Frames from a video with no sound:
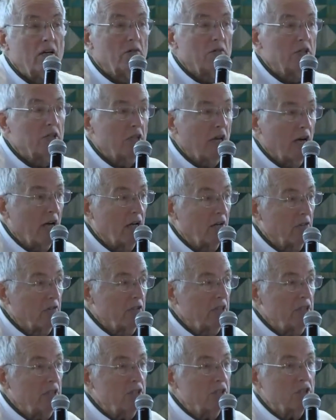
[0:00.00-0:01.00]

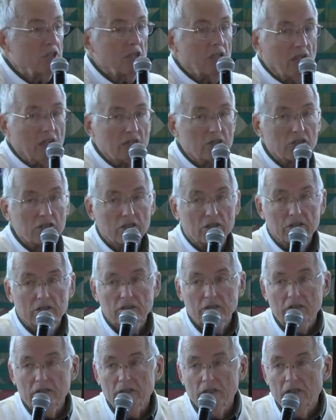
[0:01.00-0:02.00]
Retirees
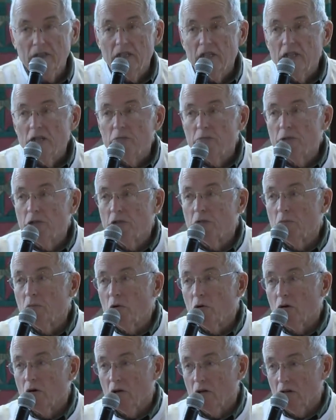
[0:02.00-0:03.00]
Council, Bill
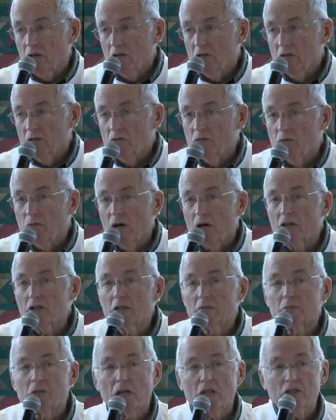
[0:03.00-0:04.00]
Moore, who
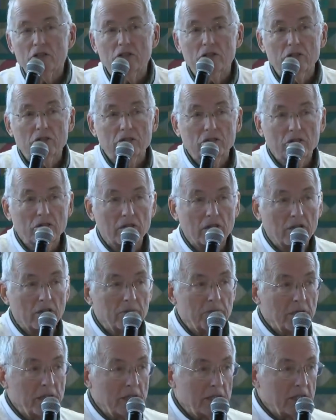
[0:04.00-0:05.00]
welcomed us to
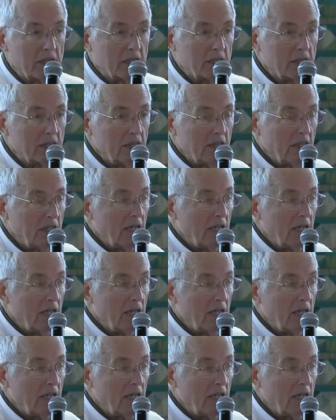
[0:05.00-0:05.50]
their meeting.